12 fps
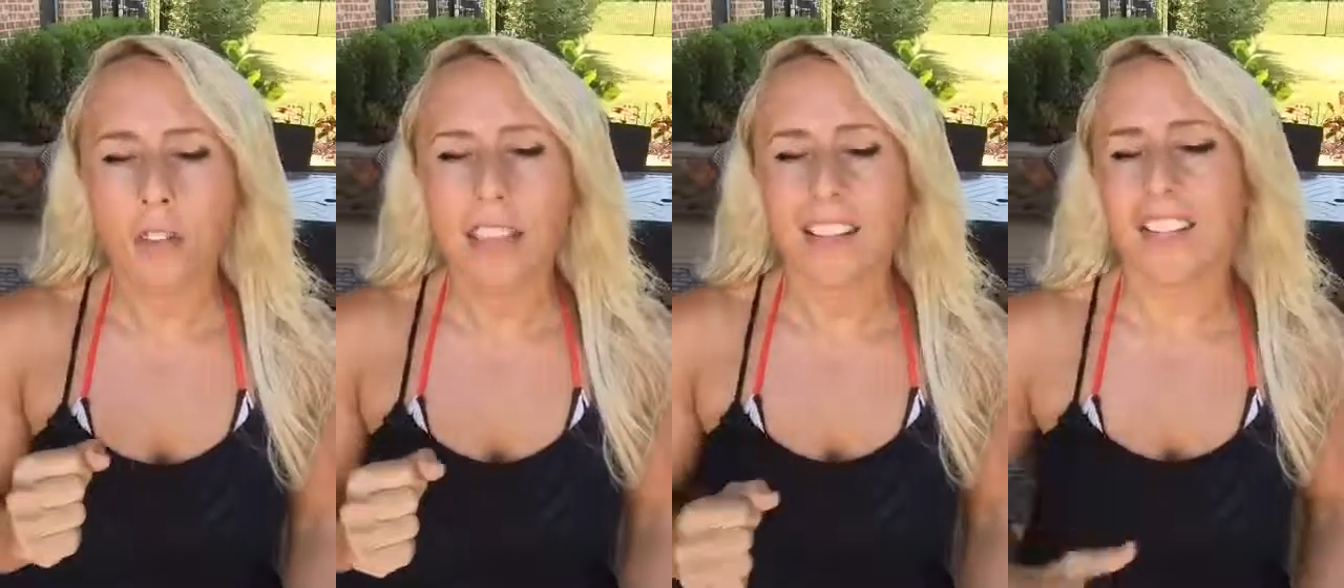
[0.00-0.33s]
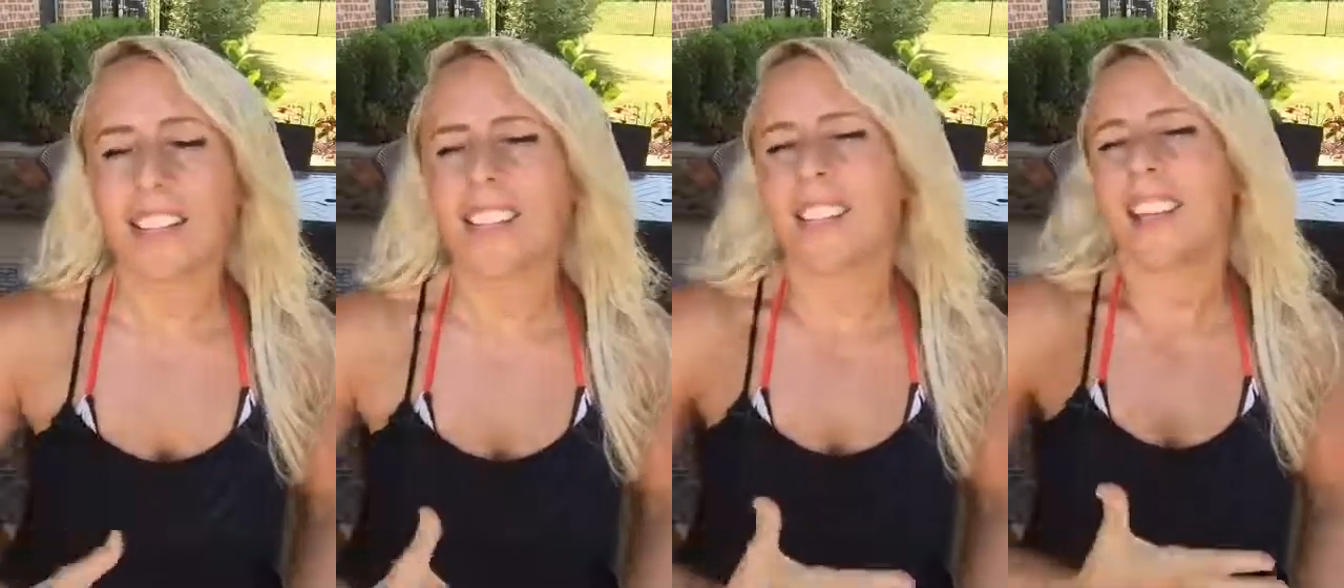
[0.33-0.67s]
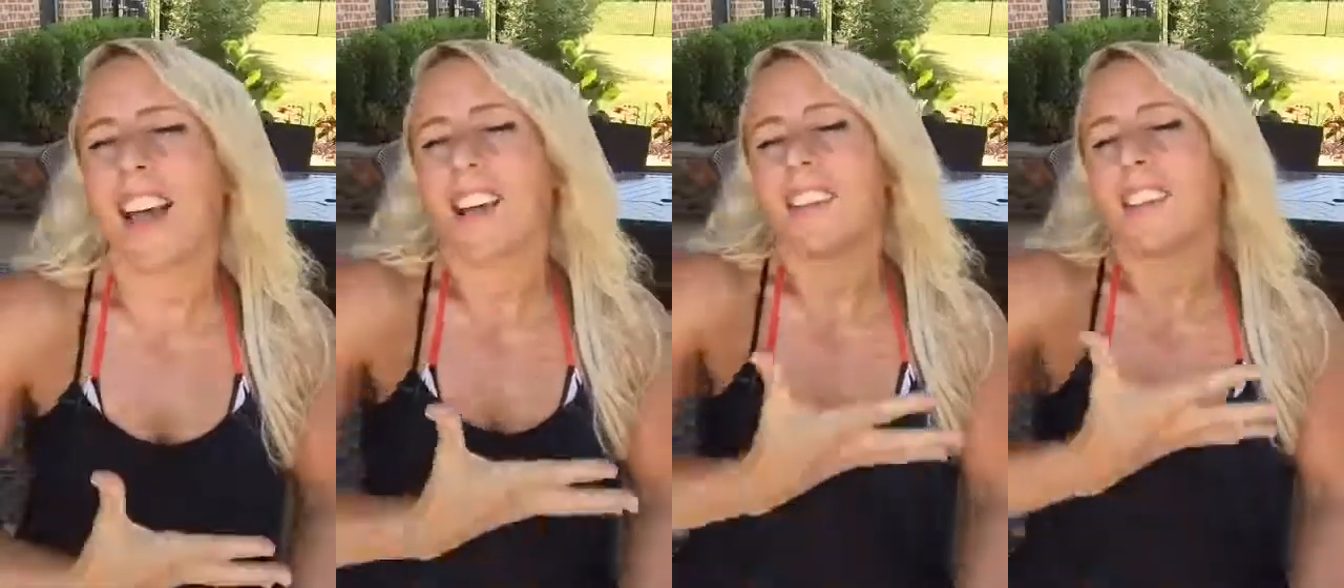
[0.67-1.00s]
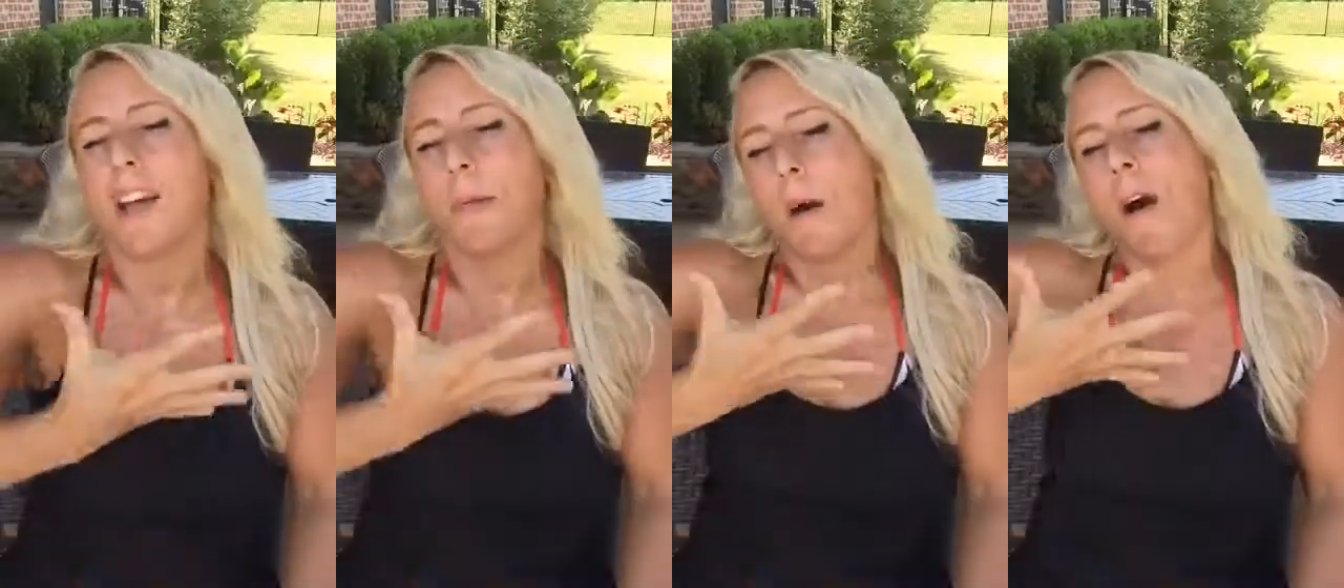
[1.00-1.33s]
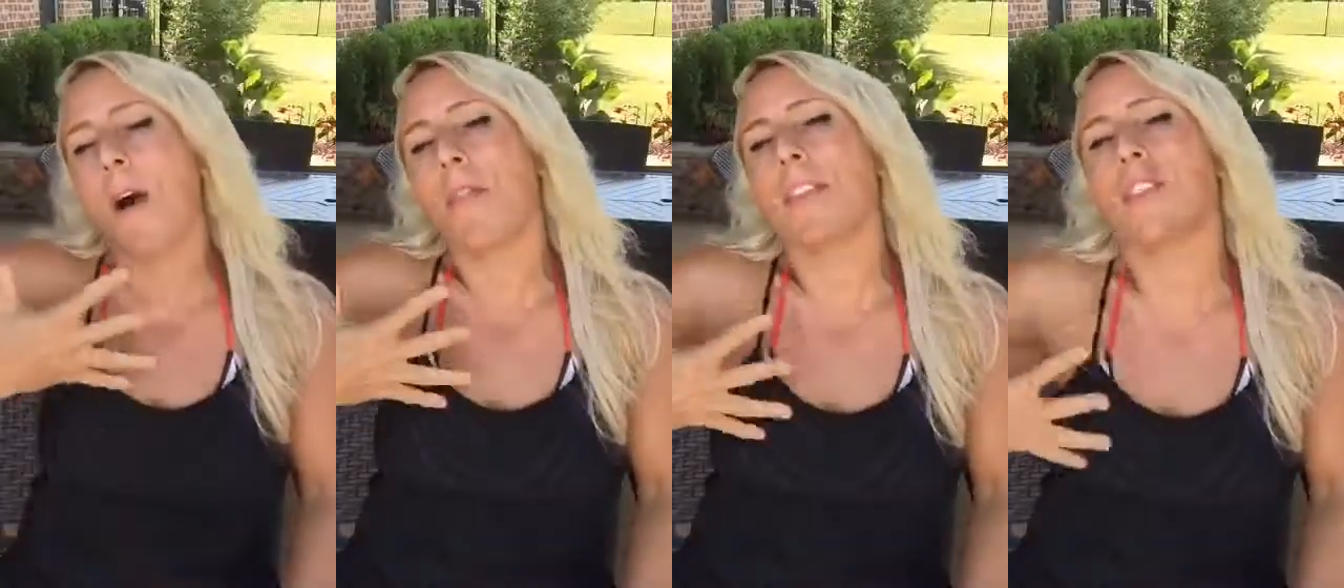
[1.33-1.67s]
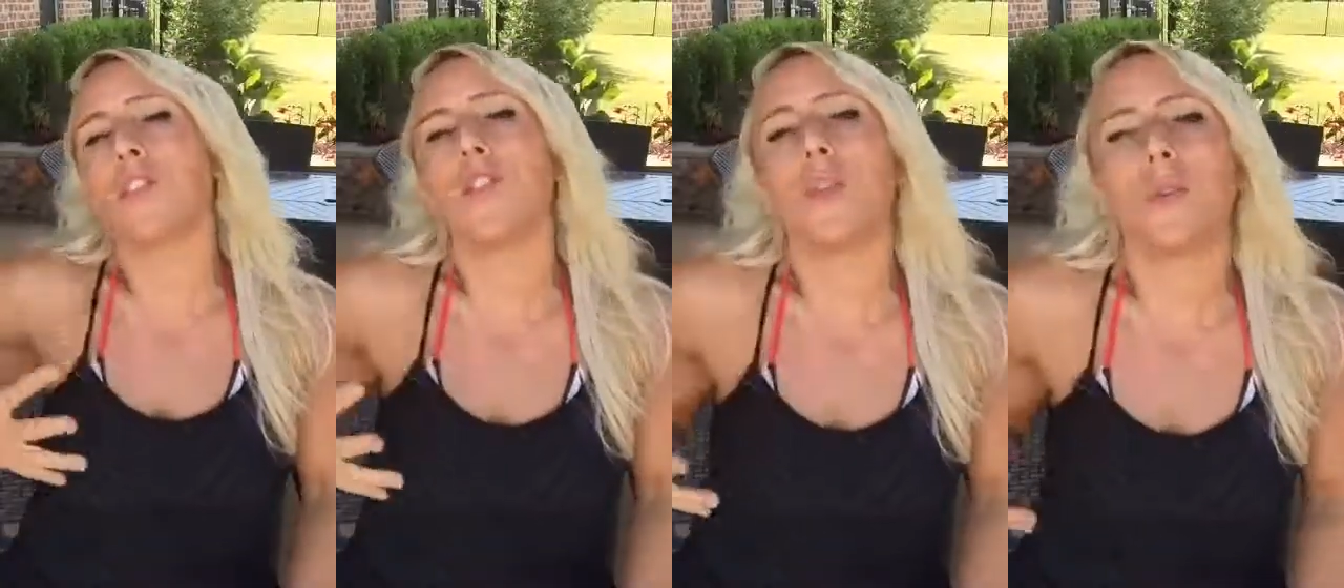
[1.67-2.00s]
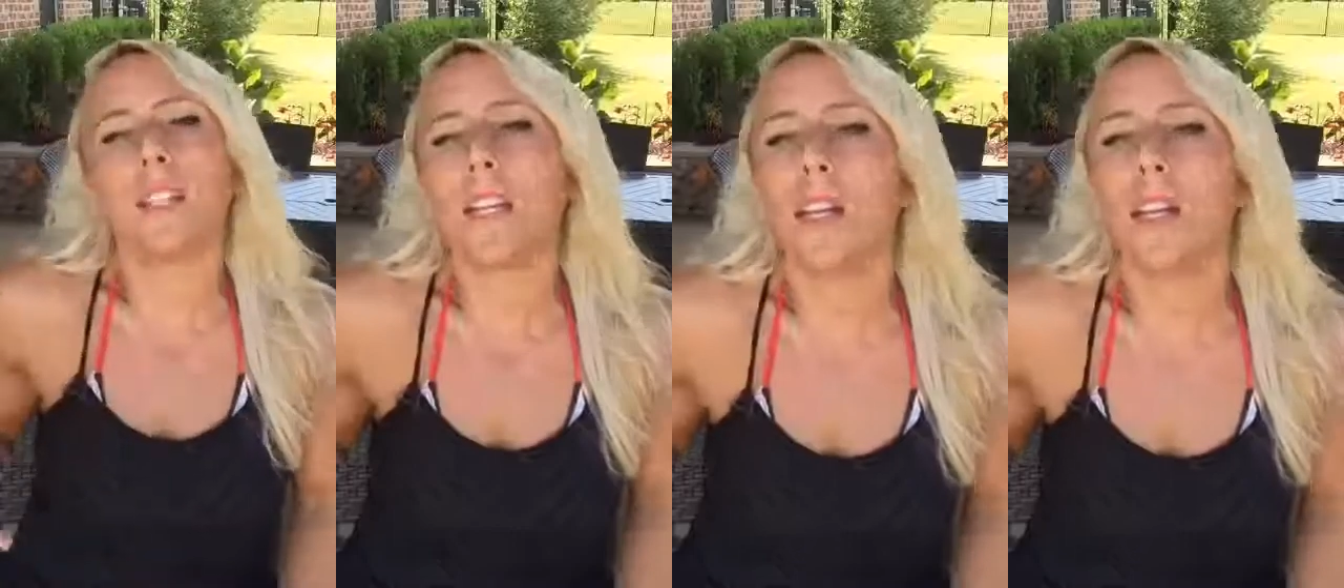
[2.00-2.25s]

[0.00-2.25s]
that just sucks up all this juicy,